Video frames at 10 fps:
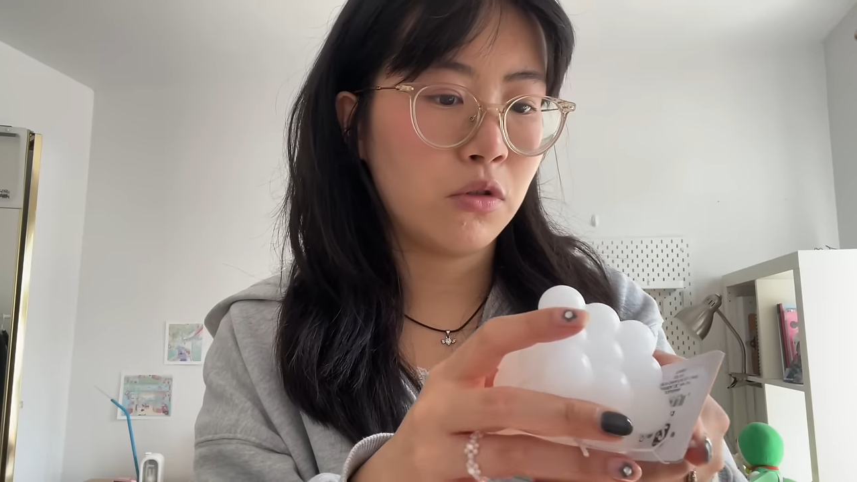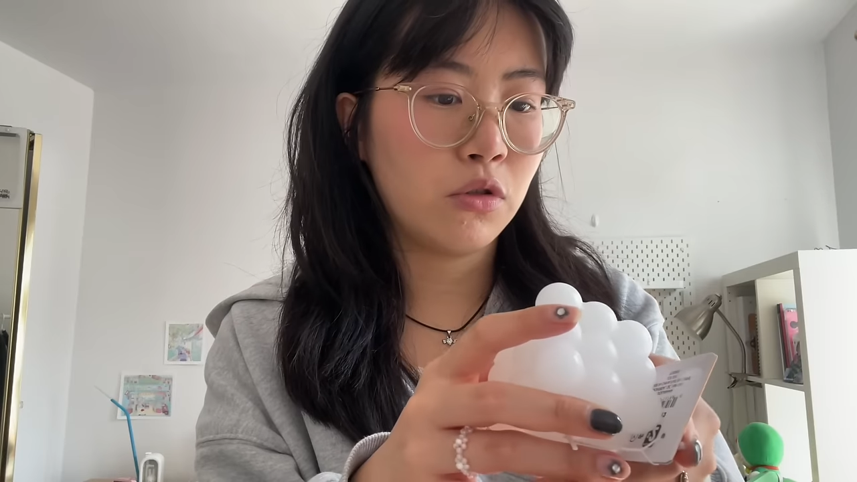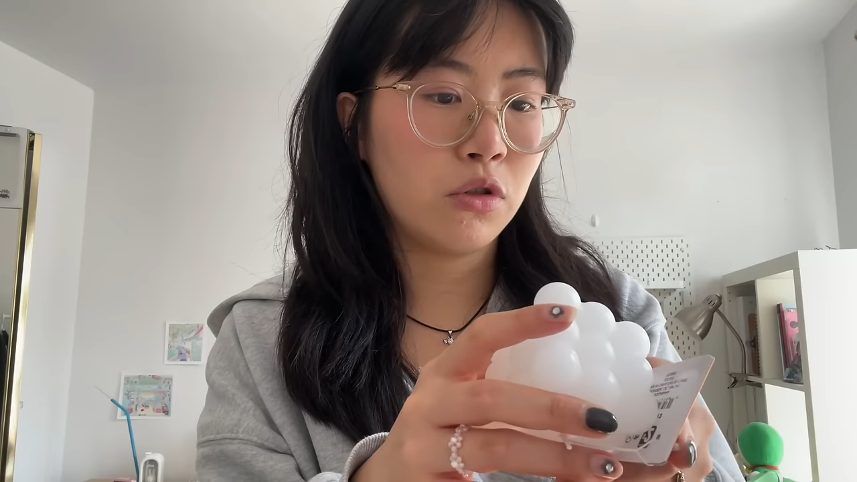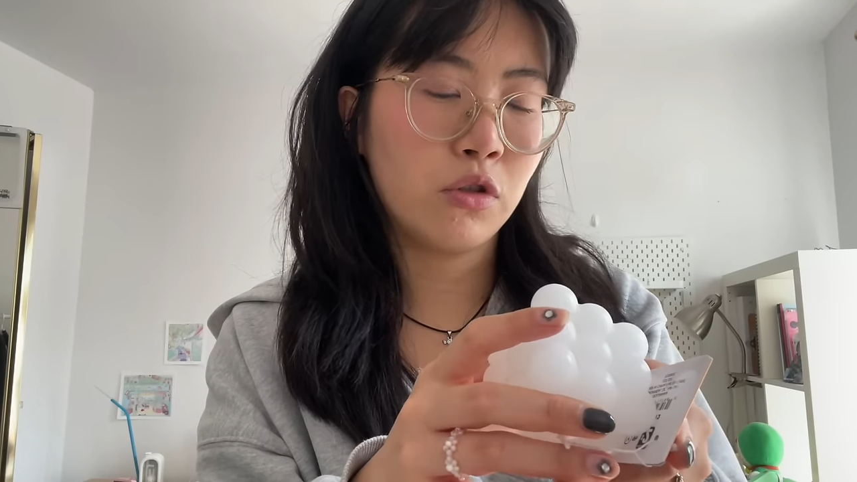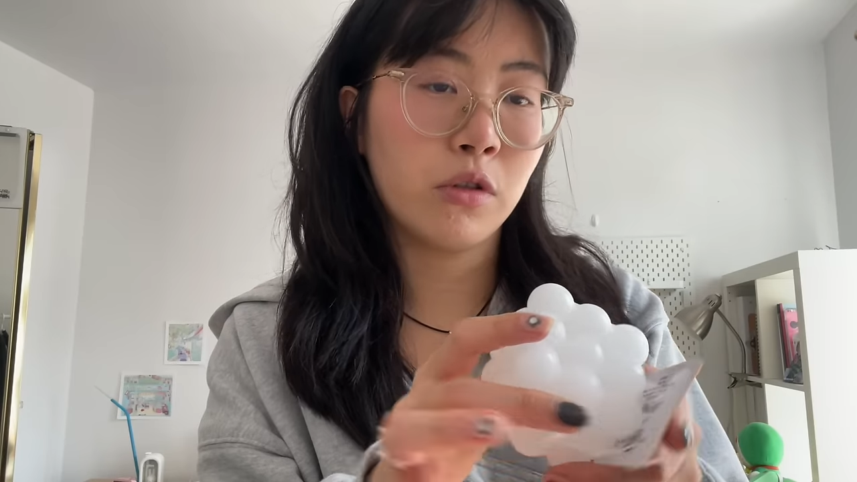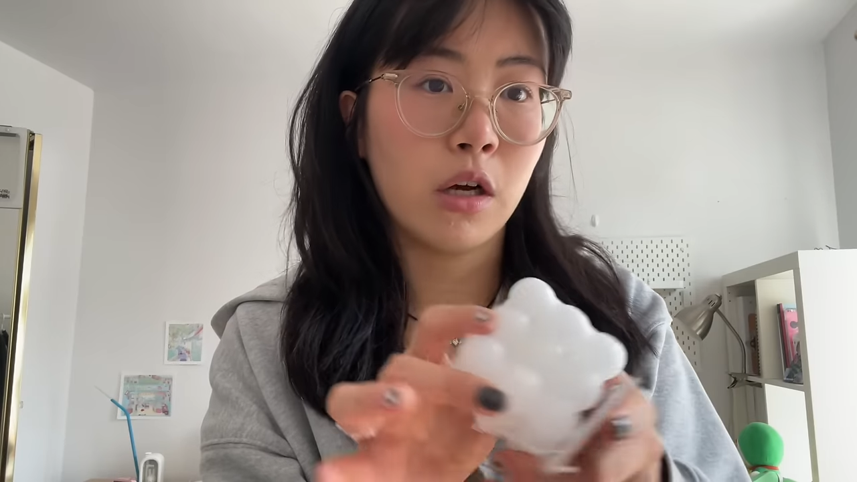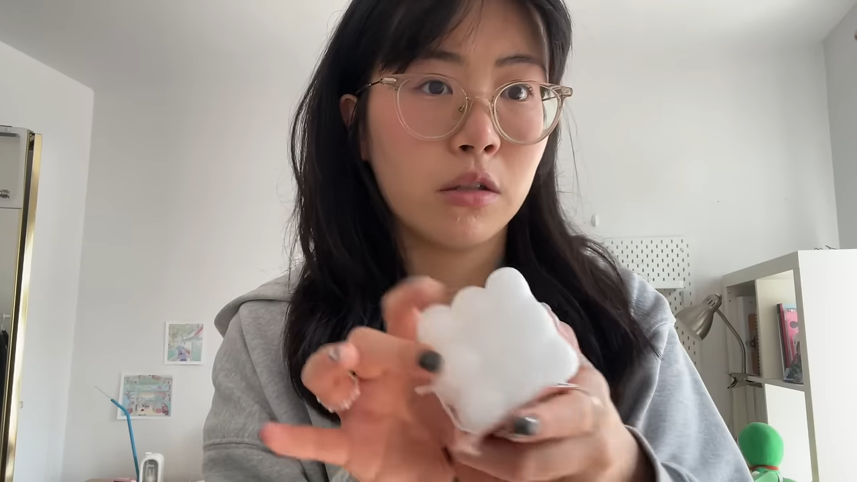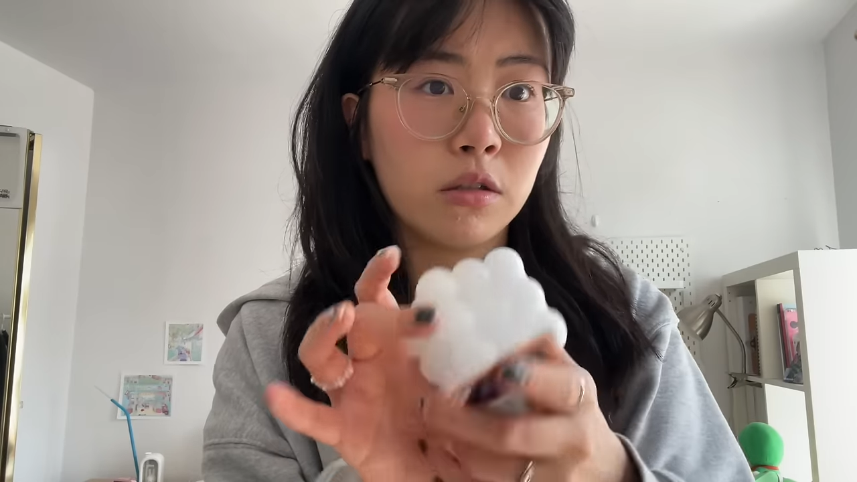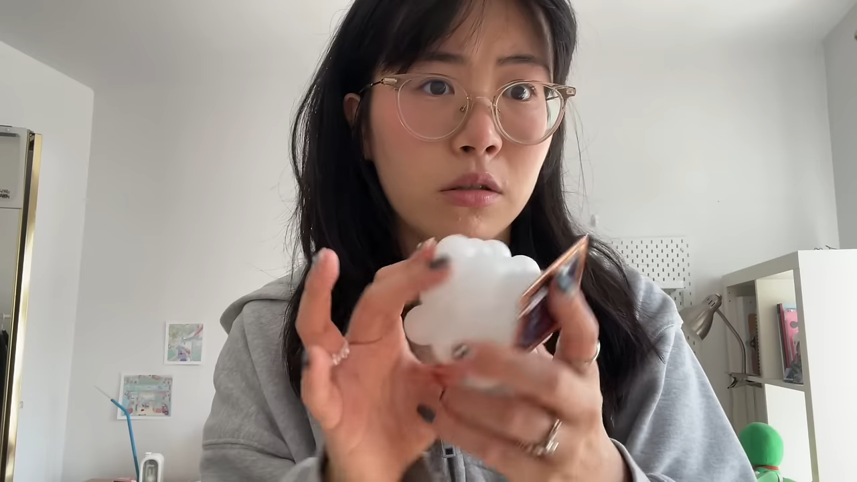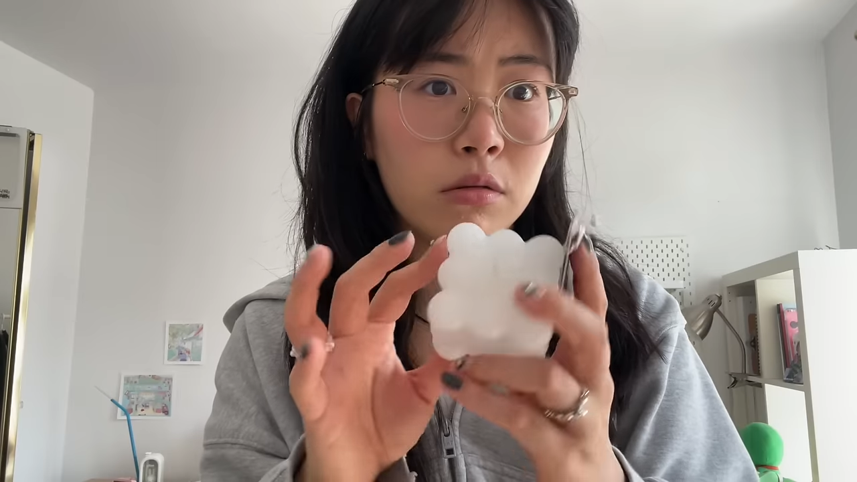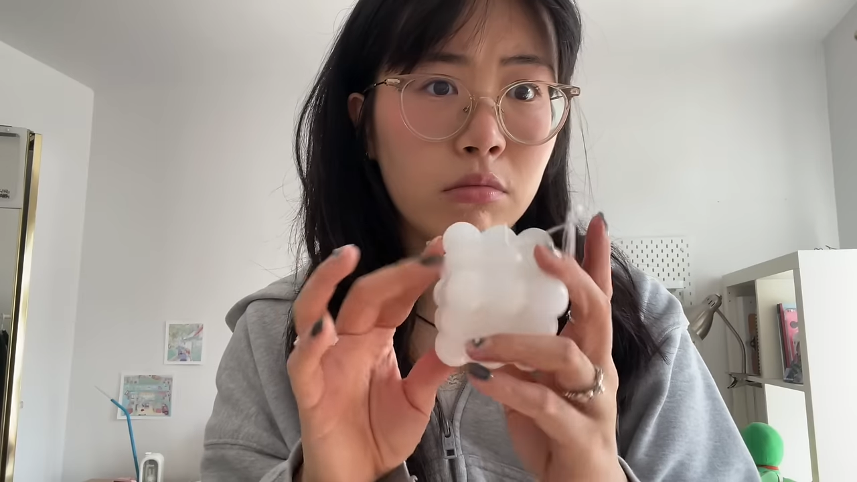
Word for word: is $2